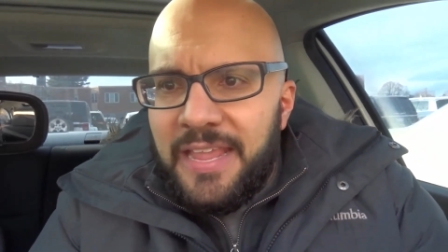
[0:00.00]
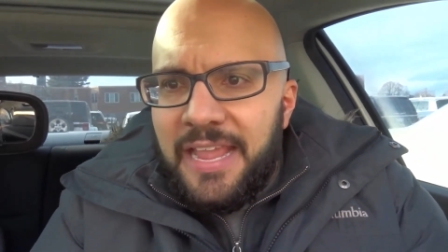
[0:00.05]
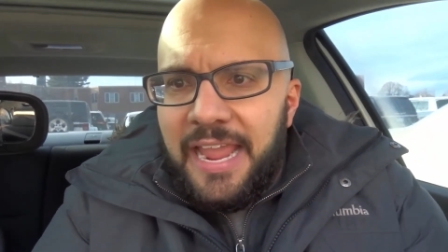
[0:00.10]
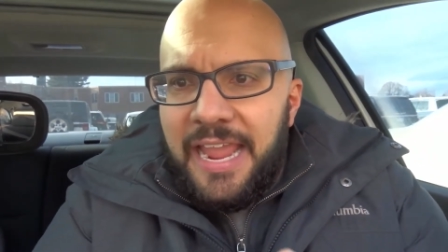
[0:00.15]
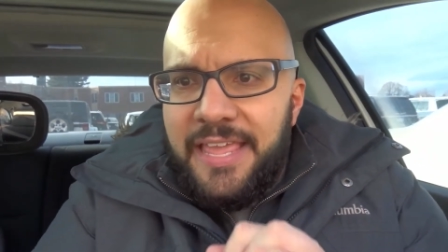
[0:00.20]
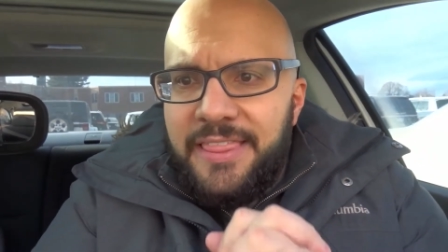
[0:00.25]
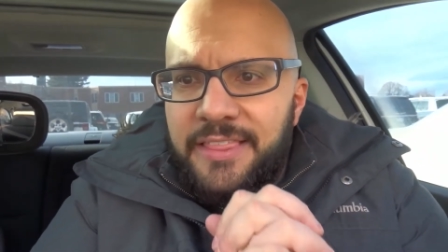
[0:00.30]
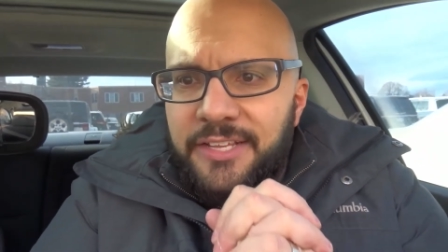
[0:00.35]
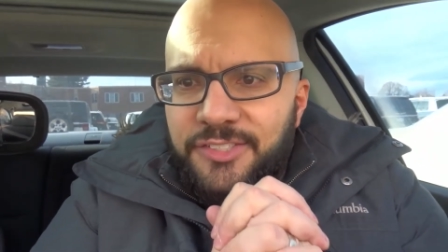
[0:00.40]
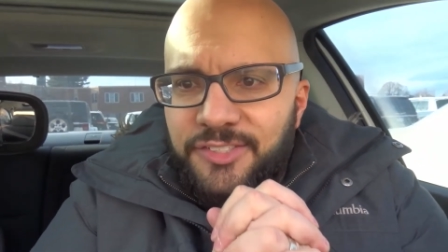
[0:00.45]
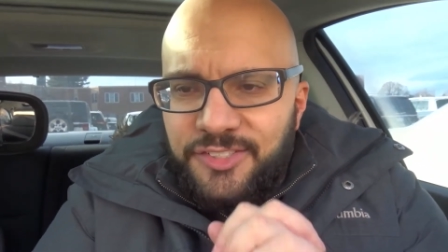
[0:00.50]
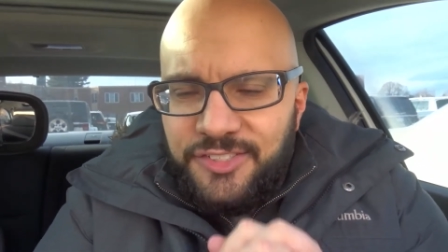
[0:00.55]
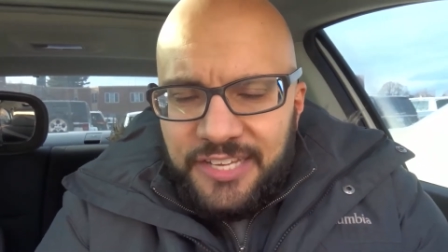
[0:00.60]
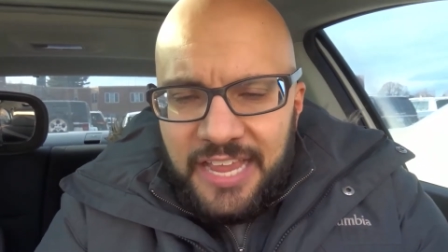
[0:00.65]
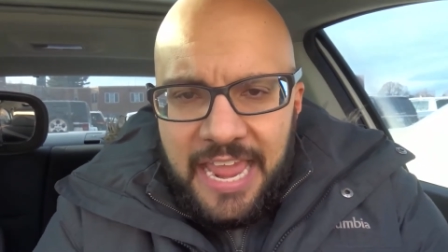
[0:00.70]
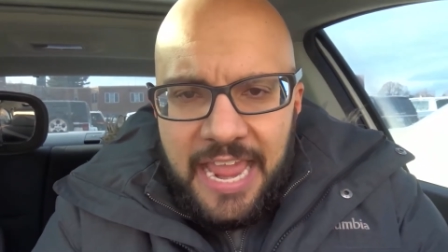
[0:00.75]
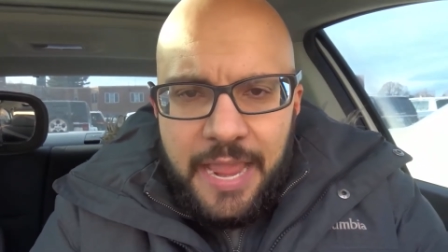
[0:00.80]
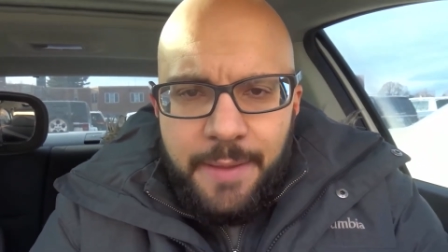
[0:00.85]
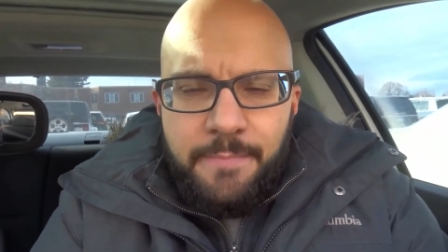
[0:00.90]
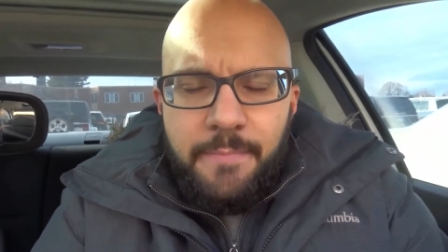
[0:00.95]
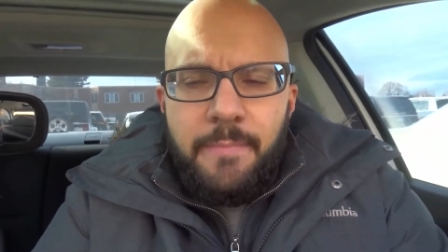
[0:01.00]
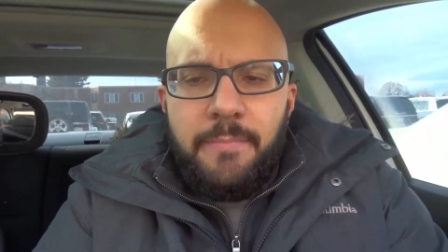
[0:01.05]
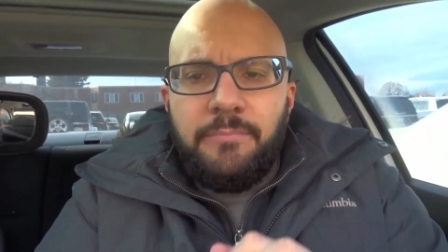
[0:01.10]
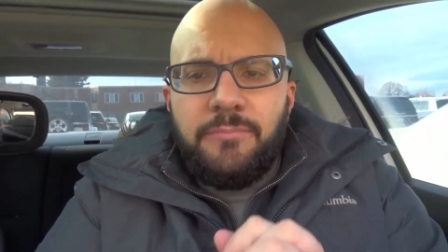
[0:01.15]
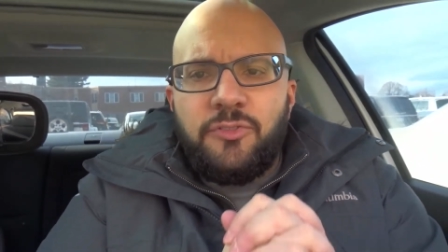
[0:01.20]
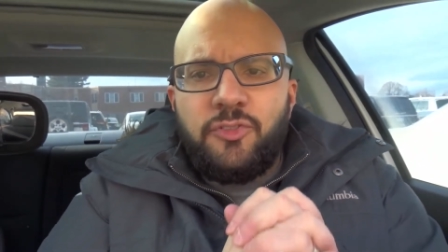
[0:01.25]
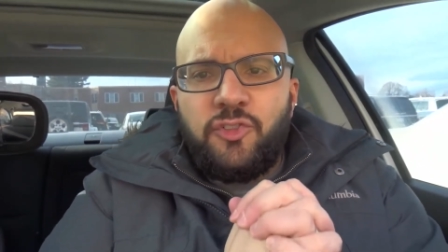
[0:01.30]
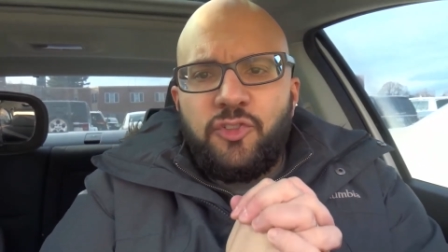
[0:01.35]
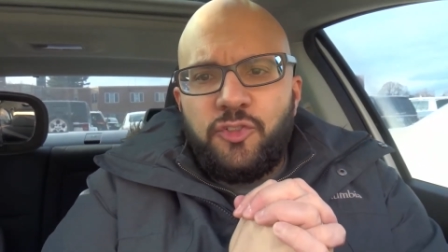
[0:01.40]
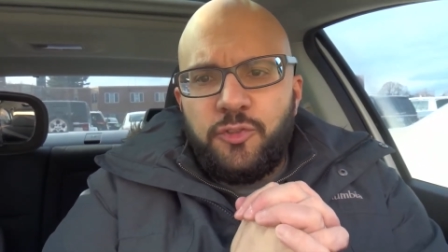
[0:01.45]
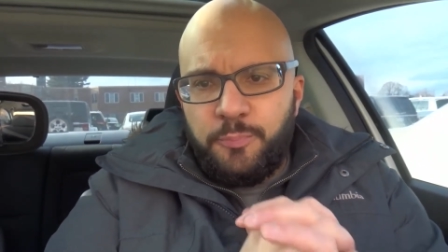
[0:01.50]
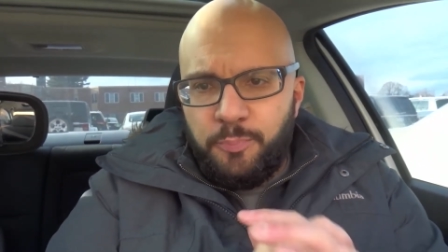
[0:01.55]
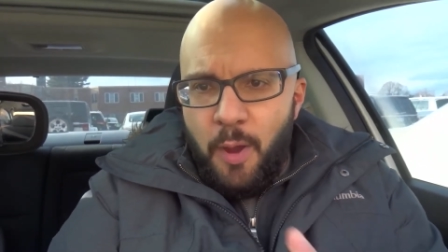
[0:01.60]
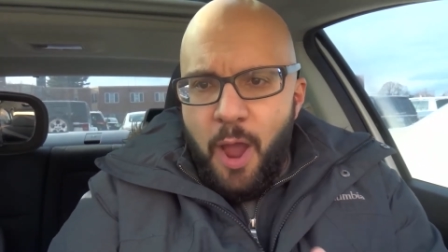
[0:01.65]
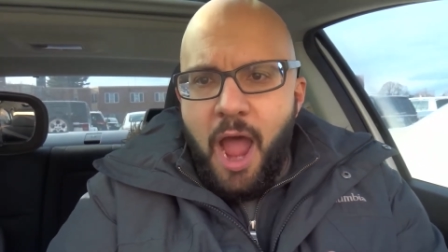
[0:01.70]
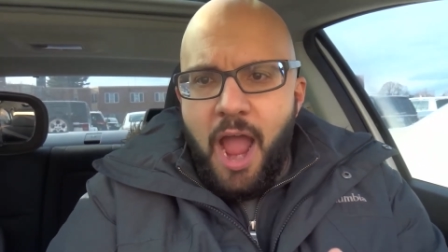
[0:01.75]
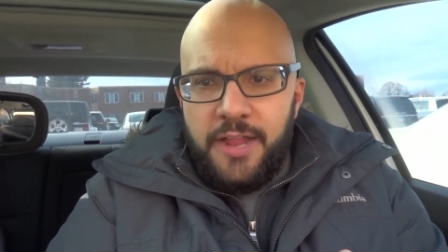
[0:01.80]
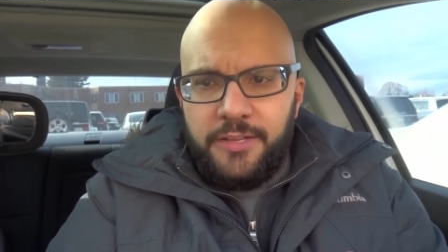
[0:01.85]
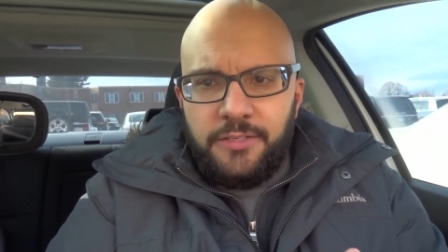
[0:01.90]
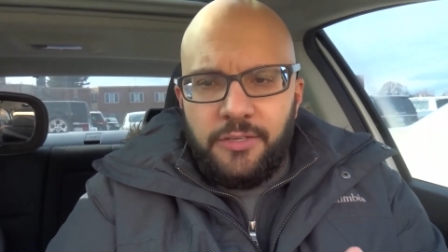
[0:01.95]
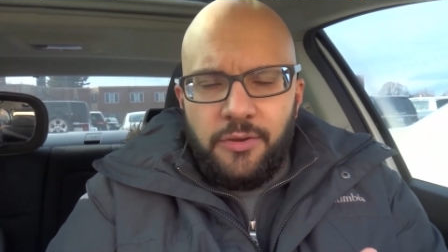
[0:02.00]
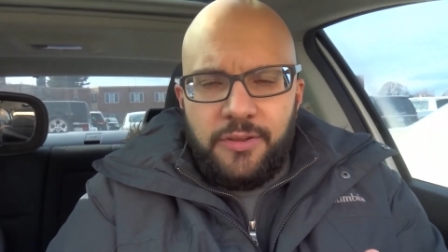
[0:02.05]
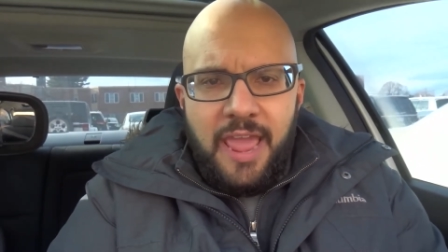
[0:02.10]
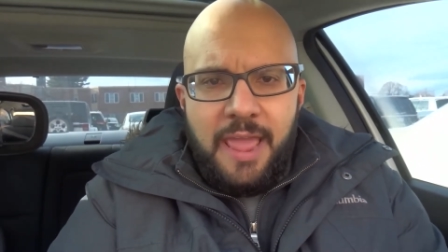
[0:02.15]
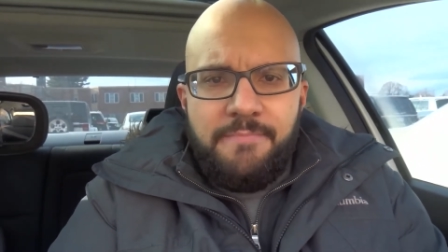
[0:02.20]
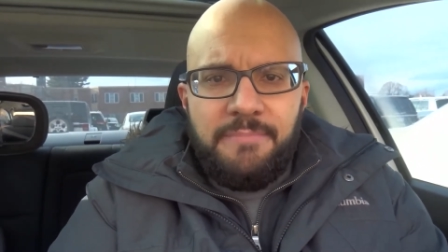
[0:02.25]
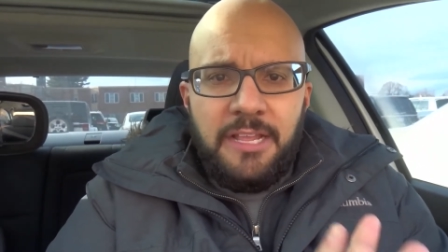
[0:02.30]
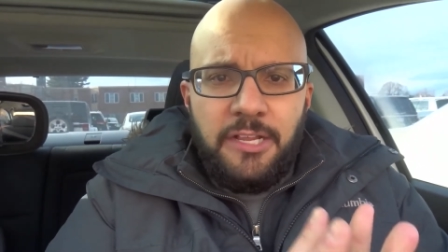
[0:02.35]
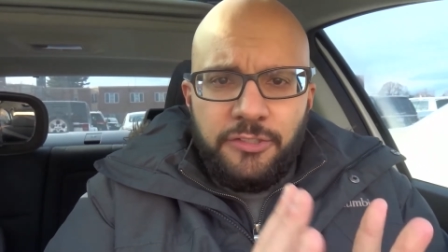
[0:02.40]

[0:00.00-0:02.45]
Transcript: in the same spot, okay?